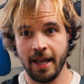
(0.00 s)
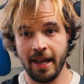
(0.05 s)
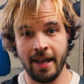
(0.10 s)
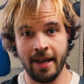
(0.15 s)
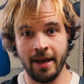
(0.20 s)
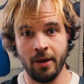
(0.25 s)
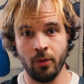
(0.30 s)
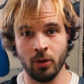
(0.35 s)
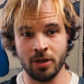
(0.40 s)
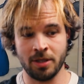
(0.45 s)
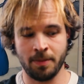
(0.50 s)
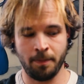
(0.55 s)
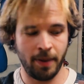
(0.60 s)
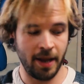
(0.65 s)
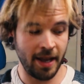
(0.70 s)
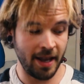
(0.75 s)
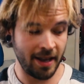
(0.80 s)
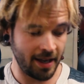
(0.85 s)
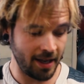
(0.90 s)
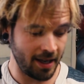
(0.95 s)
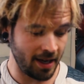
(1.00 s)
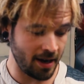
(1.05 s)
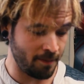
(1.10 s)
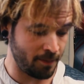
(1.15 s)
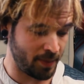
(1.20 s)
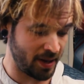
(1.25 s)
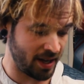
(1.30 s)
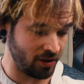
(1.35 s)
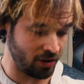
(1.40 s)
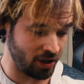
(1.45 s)
it was picking
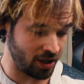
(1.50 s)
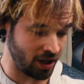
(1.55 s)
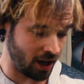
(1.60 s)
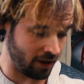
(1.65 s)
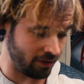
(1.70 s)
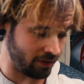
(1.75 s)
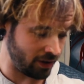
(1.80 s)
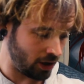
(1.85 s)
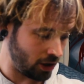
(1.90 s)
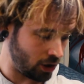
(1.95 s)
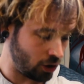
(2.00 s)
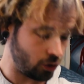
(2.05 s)
and peeling off